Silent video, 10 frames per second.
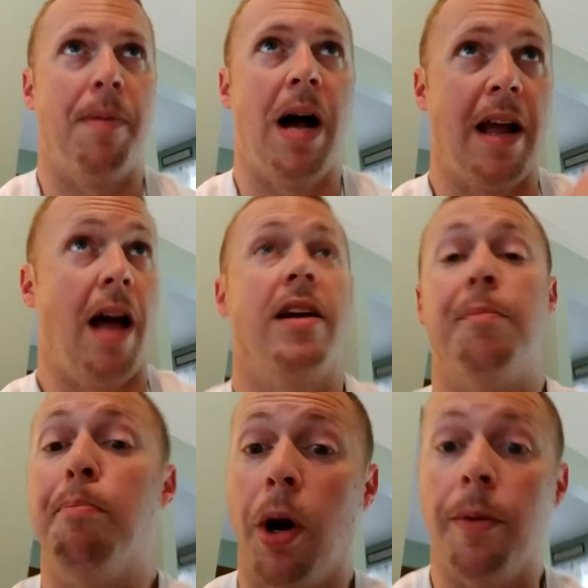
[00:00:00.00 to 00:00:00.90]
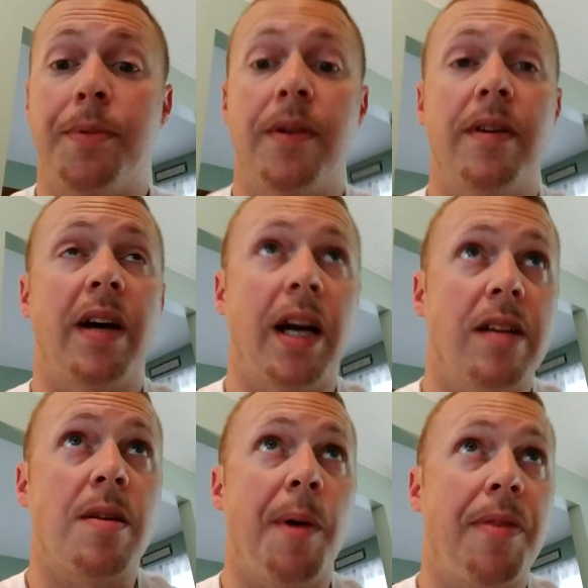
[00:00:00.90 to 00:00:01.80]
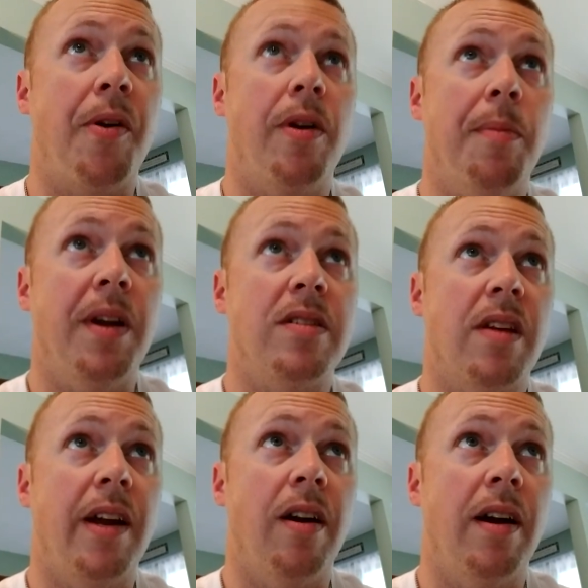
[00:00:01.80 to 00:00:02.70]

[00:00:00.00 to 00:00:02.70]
I burped, I guess, about 30 minutes later,